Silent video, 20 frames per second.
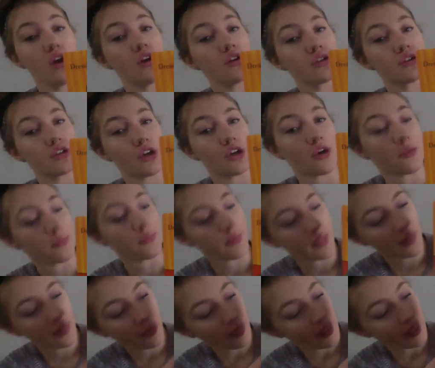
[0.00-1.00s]
So
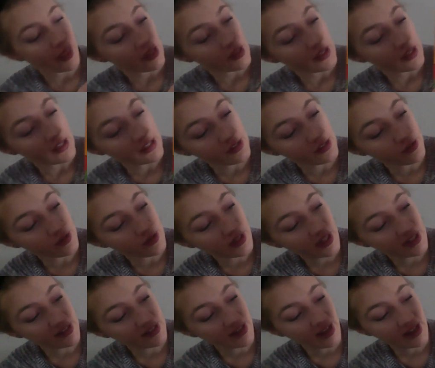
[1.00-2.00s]
he's using
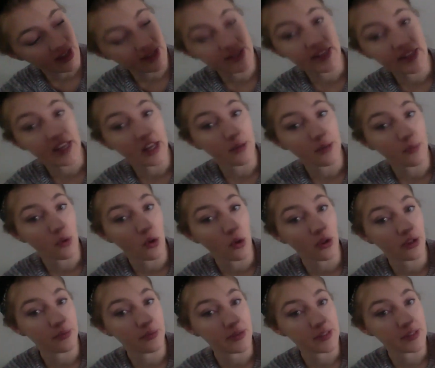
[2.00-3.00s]
his hands to help pull
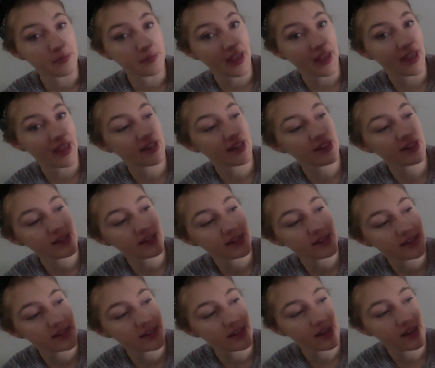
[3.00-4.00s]
up his
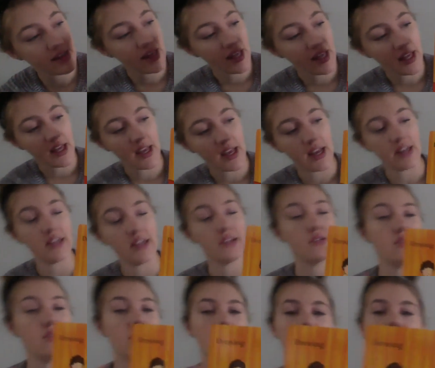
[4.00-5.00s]
pants, and he's
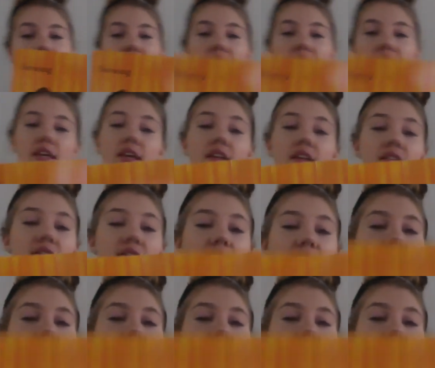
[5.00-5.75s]
using his hands to